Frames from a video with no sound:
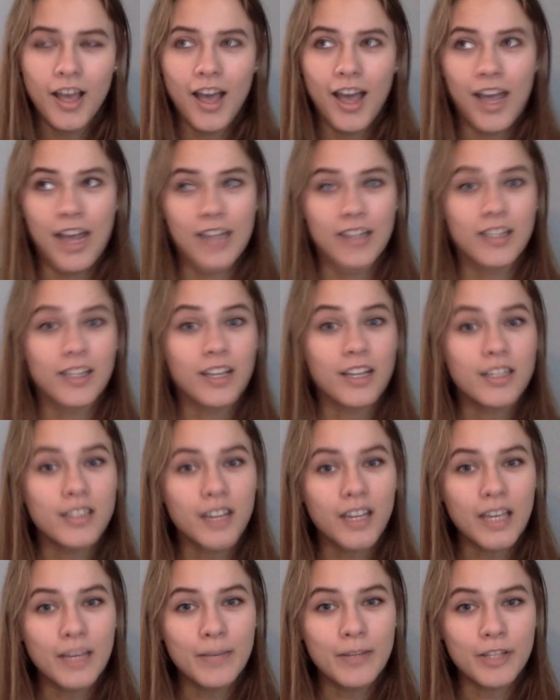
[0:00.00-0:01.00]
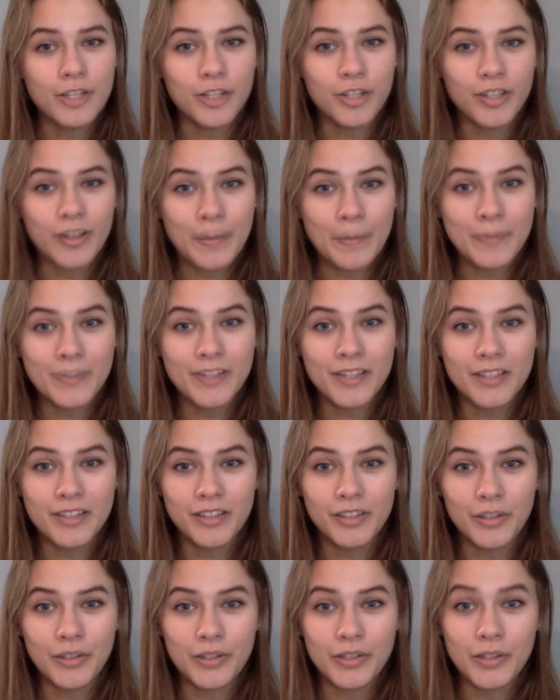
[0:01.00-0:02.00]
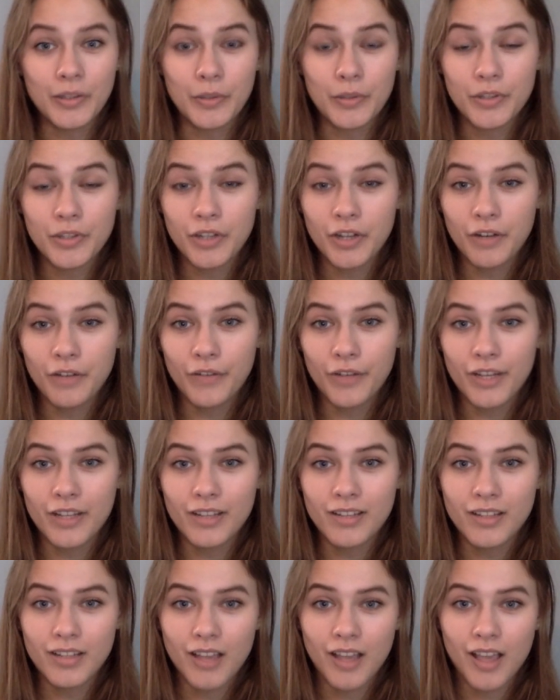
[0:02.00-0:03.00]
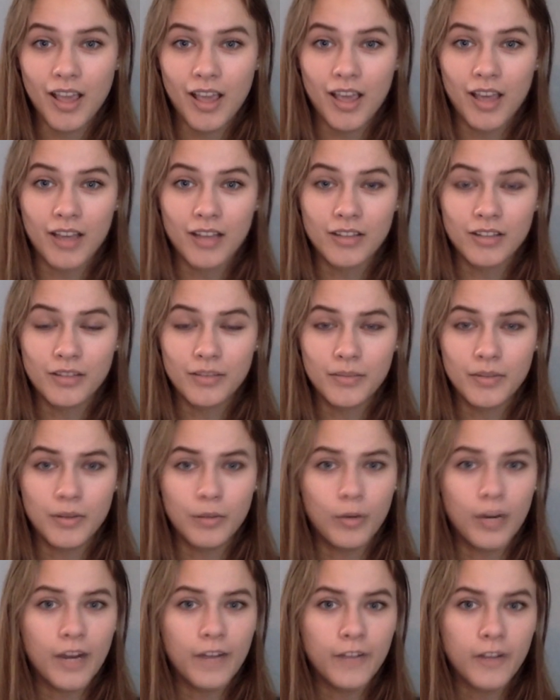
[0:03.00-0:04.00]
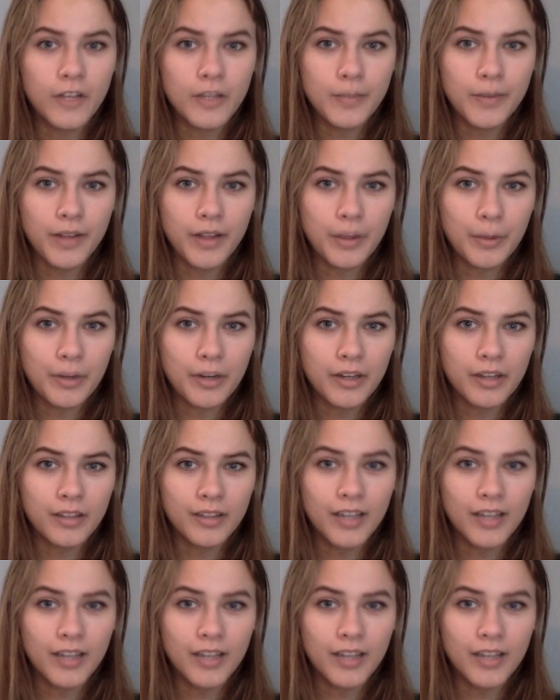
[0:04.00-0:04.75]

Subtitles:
At the Kentucky mission trip, since there was no service and the Wi-Fi was barely working,